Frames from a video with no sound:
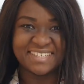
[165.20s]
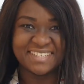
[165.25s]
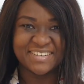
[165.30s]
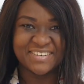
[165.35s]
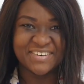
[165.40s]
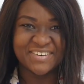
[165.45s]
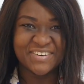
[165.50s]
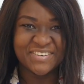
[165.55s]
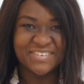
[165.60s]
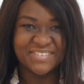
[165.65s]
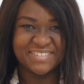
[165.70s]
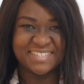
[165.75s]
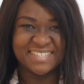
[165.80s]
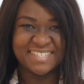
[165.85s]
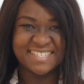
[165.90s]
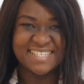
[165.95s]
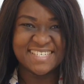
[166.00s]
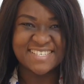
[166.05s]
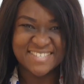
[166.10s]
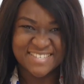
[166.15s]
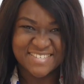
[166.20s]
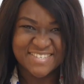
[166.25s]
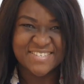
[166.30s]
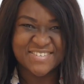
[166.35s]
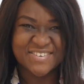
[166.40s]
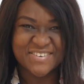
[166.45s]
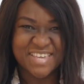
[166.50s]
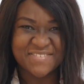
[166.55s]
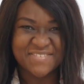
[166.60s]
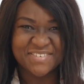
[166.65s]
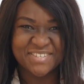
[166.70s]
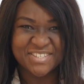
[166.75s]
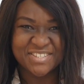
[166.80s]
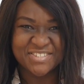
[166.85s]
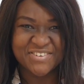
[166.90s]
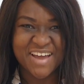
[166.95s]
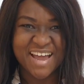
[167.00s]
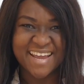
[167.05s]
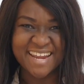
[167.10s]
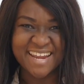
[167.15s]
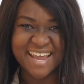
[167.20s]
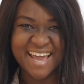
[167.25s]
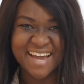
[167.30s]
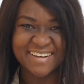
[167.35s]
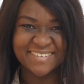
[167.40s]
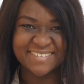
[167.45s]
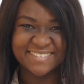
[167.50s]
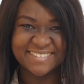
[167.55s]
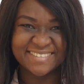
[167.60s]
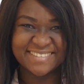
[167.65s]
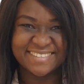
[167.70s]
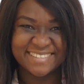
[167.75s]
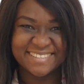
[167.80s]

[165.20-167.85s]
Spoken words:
Cool. So give us a try now.